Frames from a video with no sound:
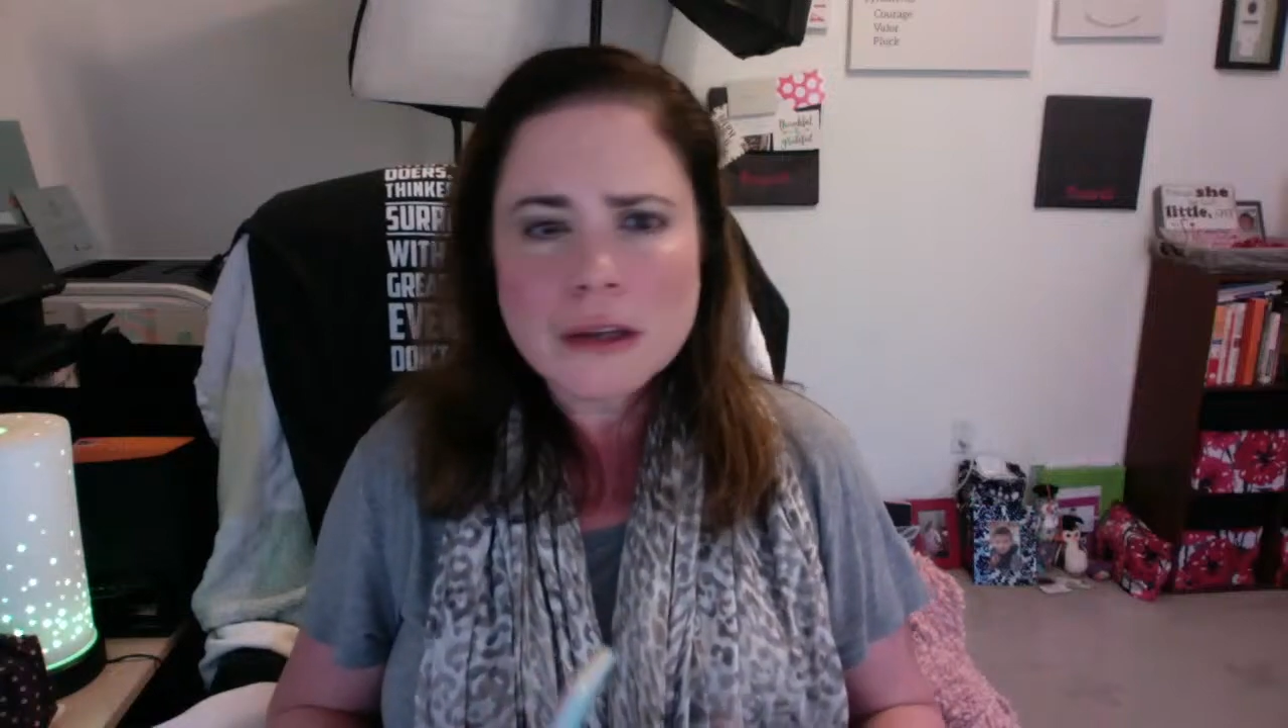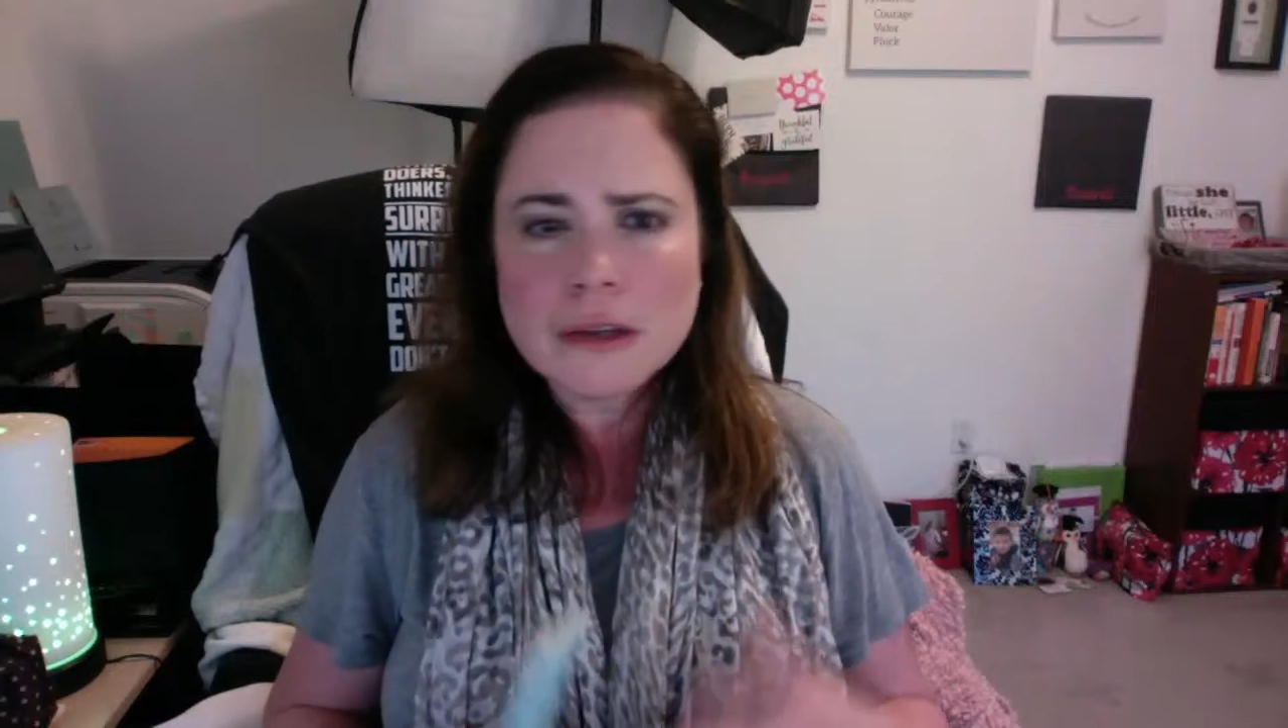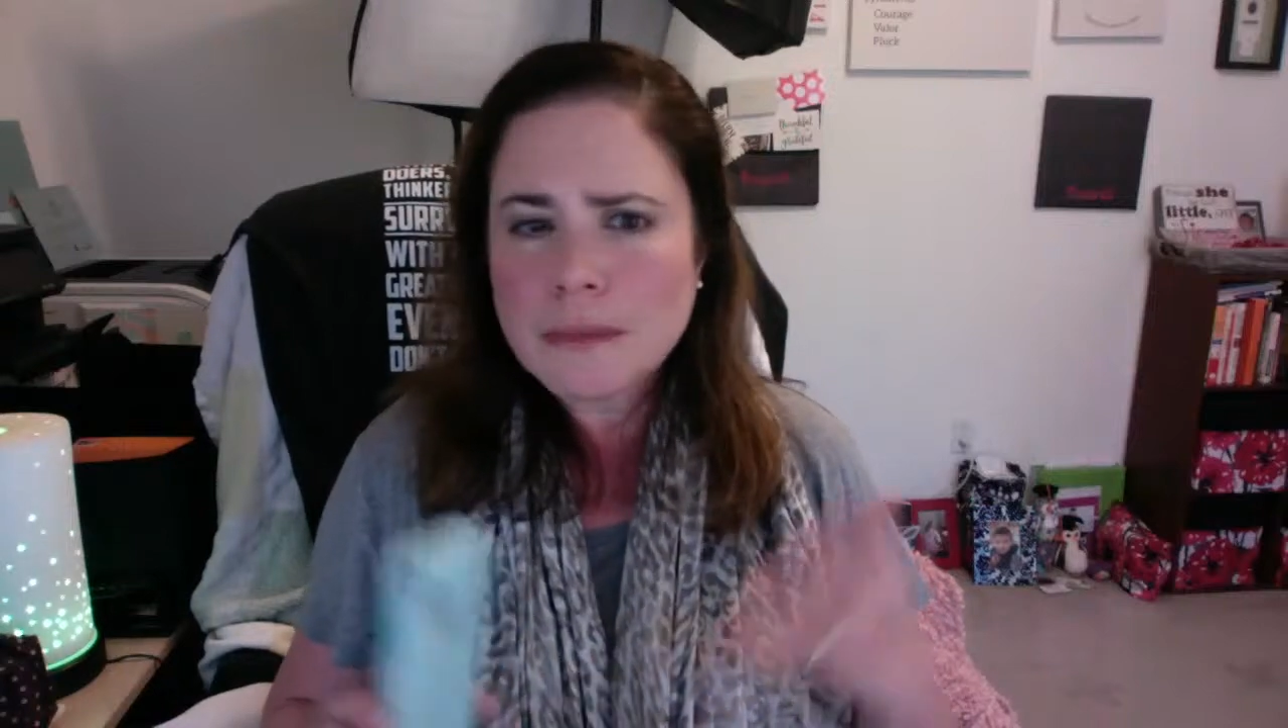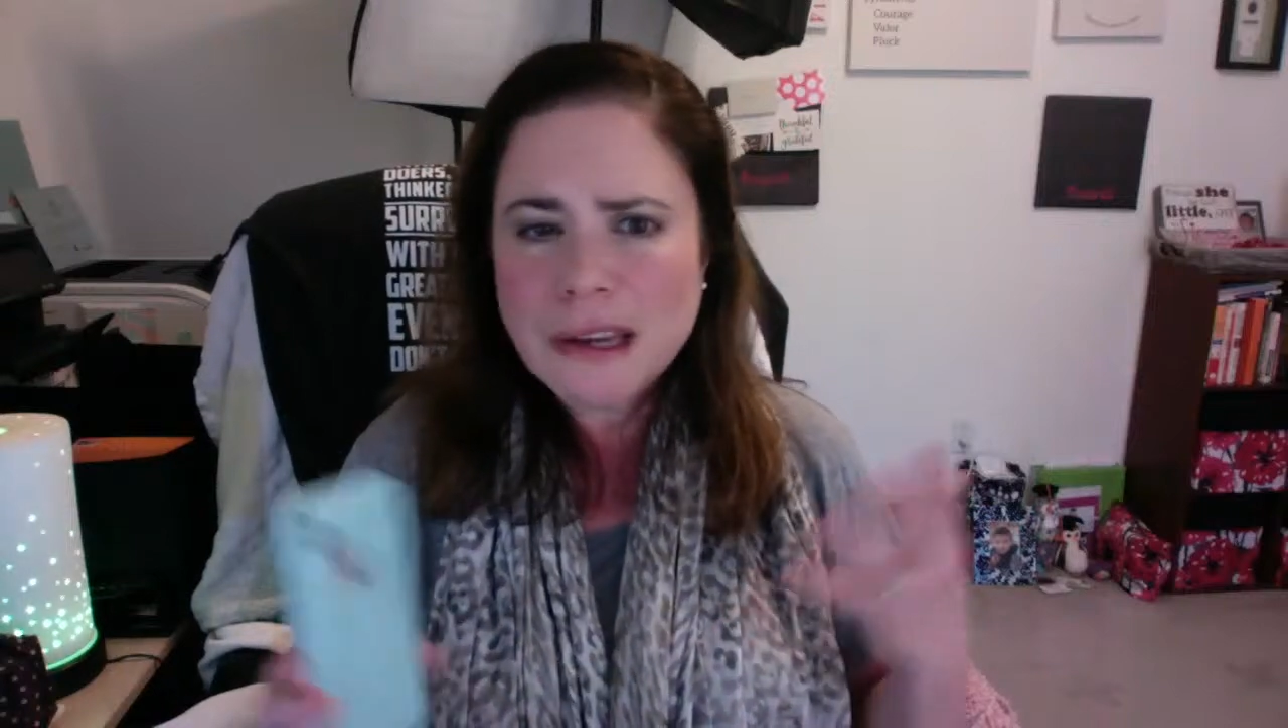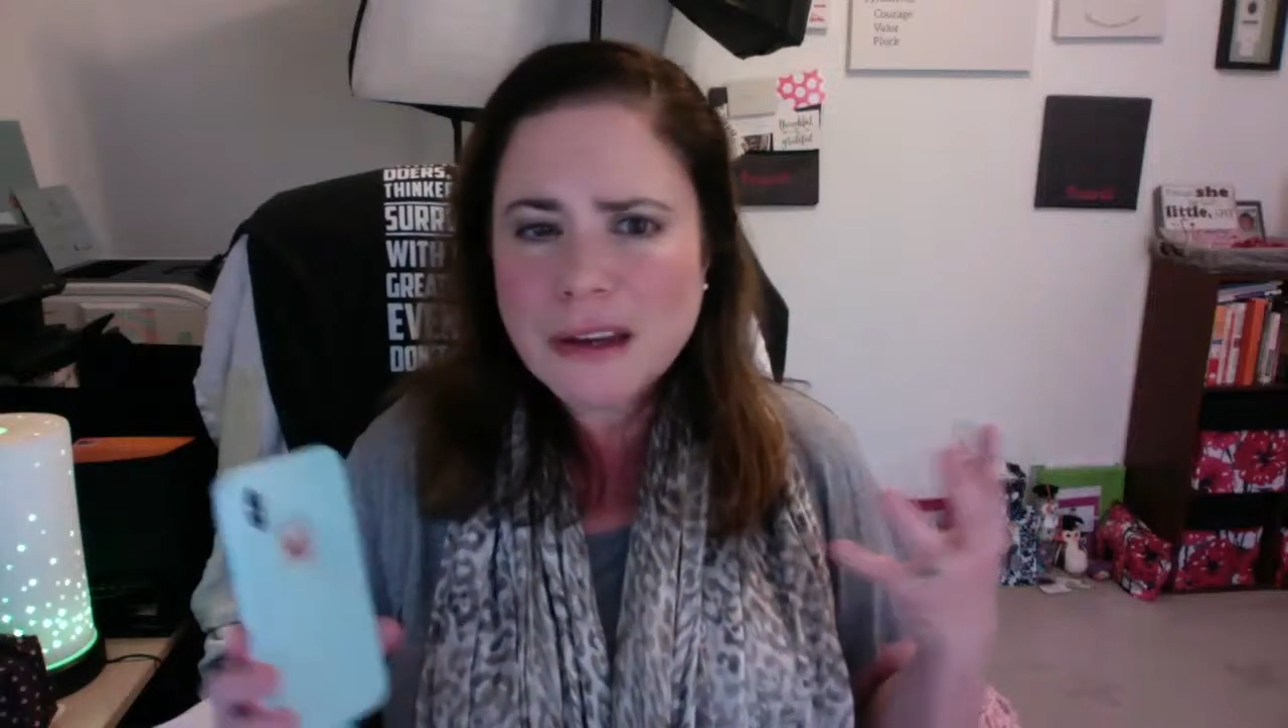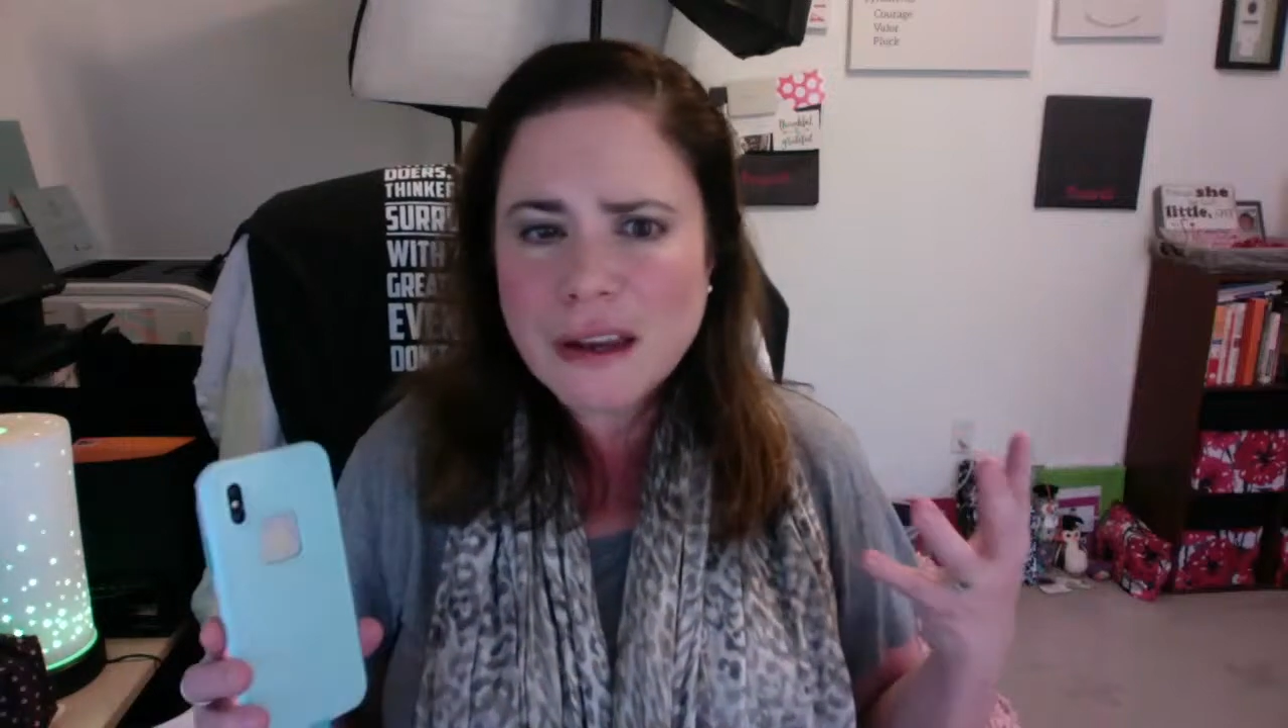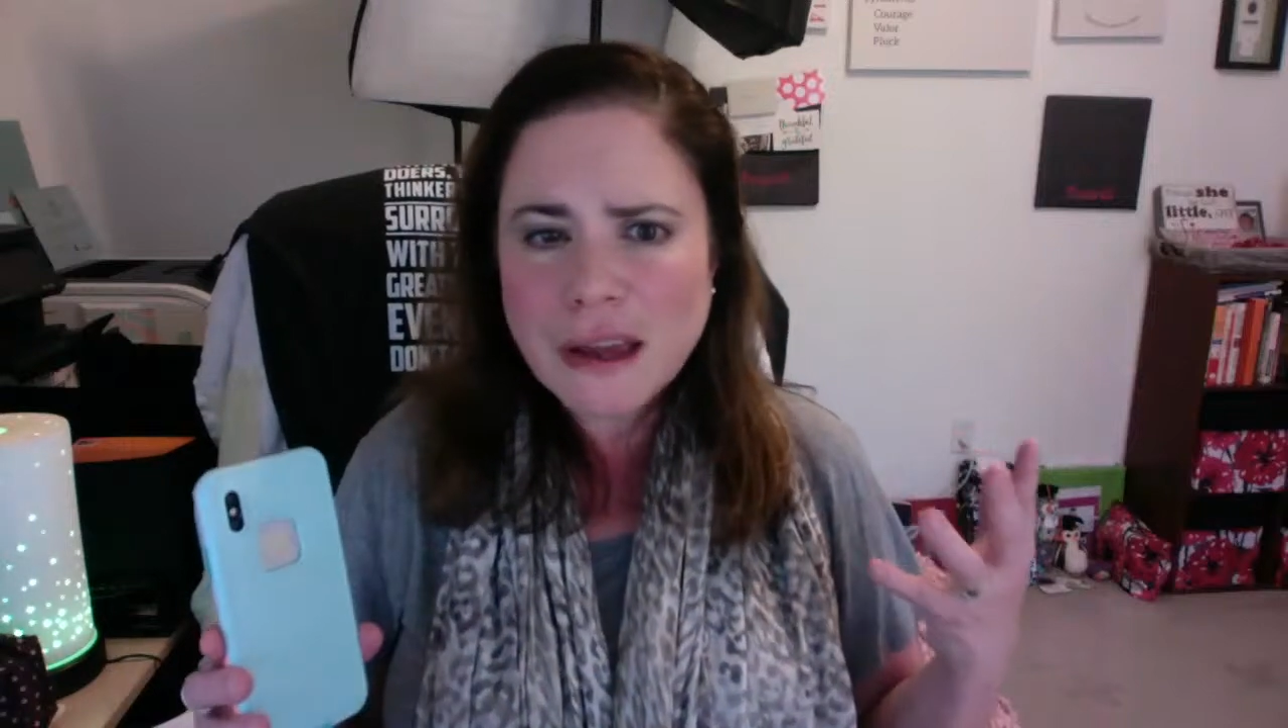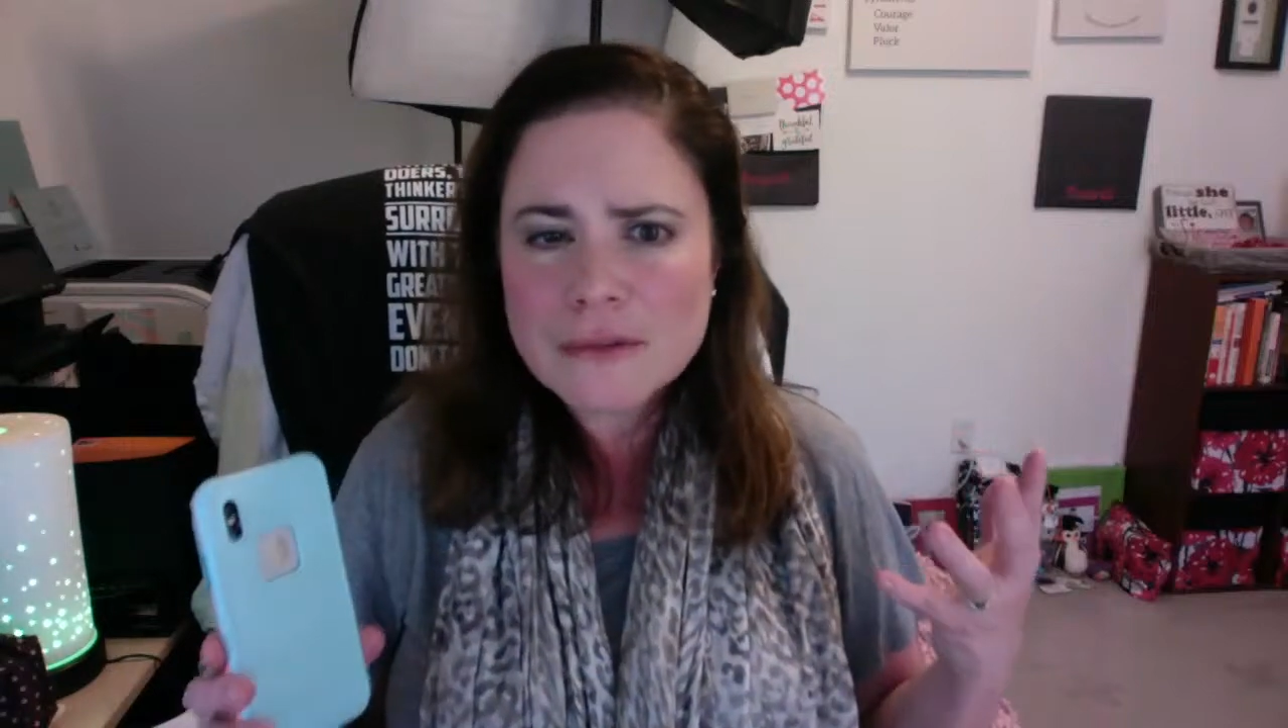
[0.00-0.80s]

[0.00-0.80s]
you might not